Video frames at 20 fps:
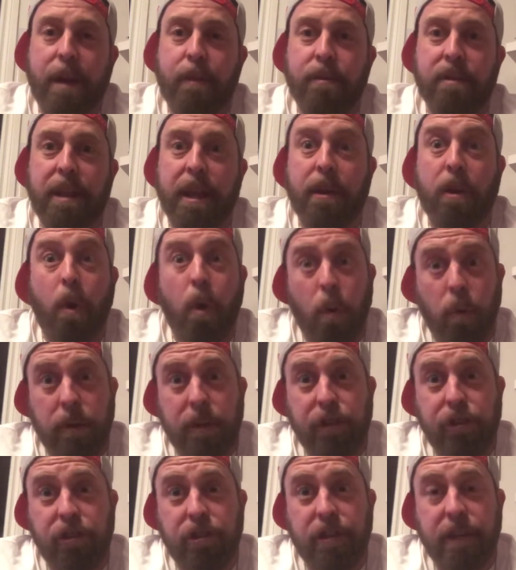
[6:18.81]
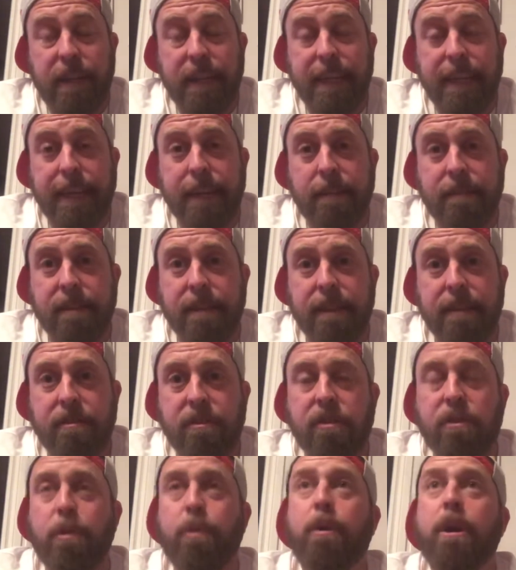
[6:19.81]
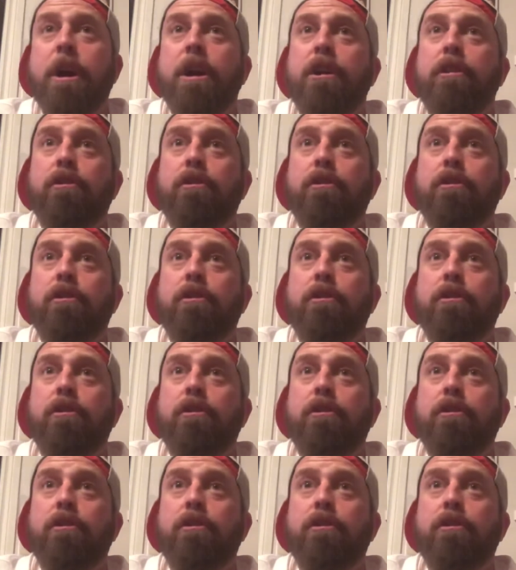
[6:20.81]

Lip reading: I was like, holy shit, he kills kids too.